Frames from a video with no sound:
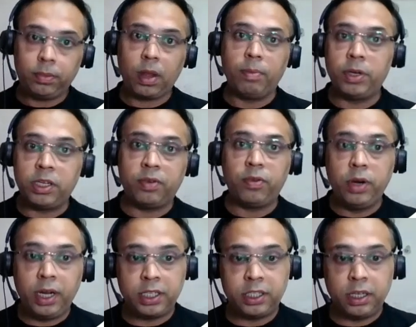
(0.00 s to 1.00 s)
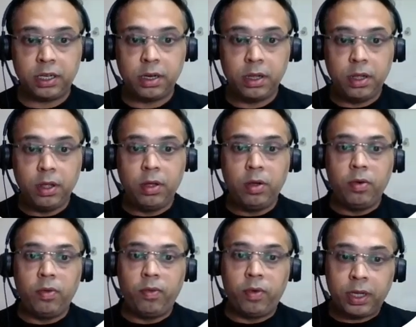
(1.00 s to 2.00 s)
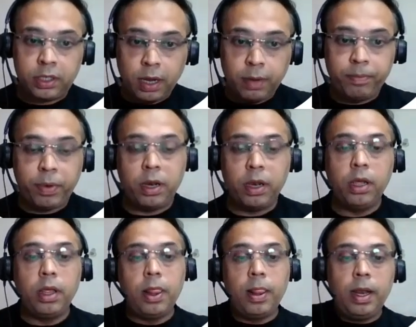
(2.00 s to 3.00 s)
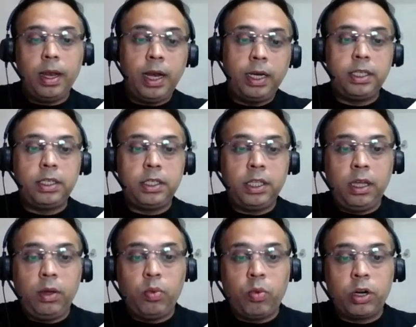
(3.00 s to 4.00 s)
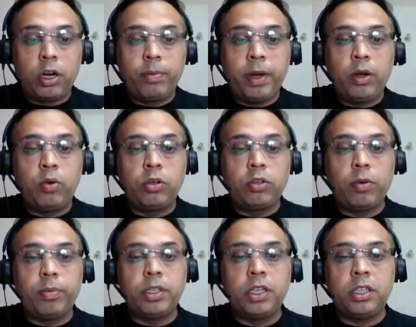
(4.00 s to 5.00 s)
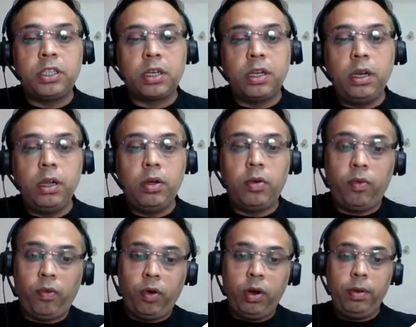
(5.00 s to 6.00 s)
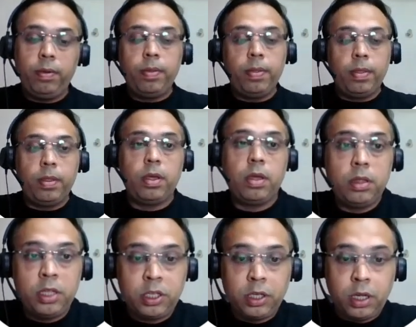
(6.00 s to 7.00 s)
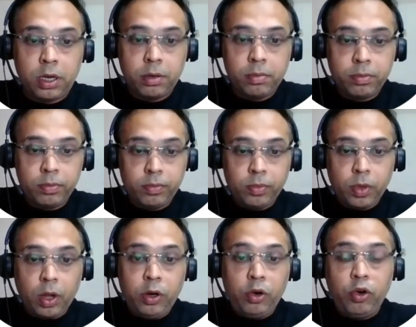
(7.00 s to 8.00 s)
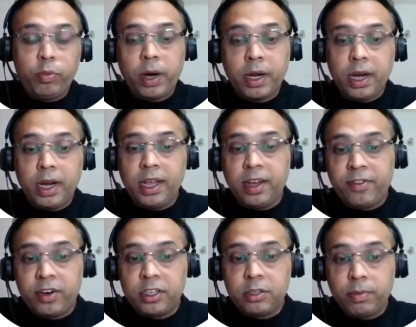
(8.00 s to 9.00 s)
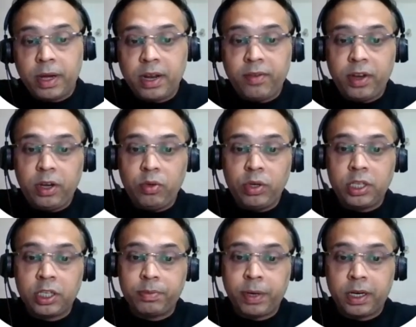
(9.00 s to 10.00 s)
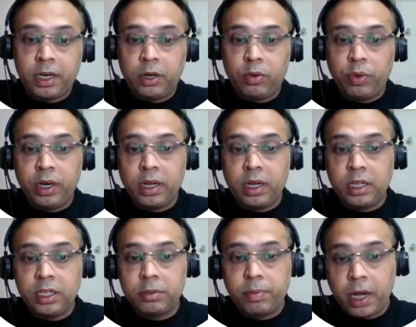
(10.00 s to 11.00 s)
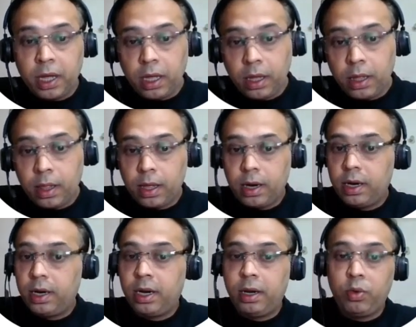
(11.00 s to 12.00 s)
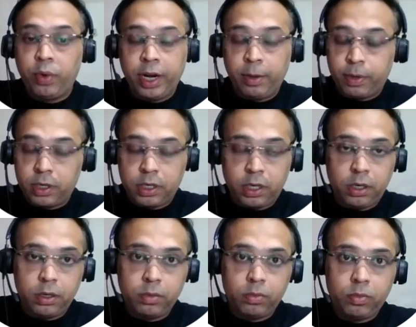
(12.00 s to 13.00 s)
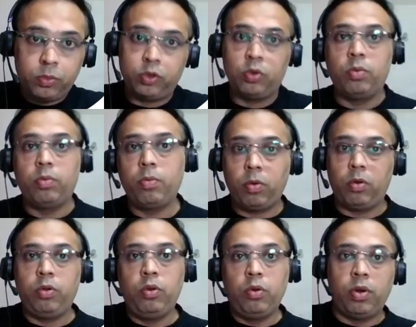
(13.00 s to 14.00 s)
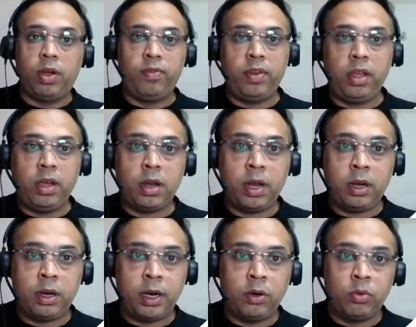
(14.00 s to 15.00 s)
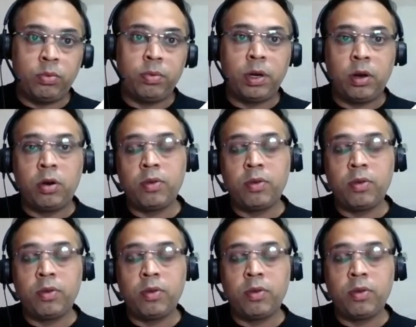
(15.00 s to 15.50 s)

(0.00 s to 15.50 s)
budget for next year. For example, let's see what are my notes for budget journal for this year. Due to marketing efforts, my revenue is expected to increase by 20%. So, every year I do a lot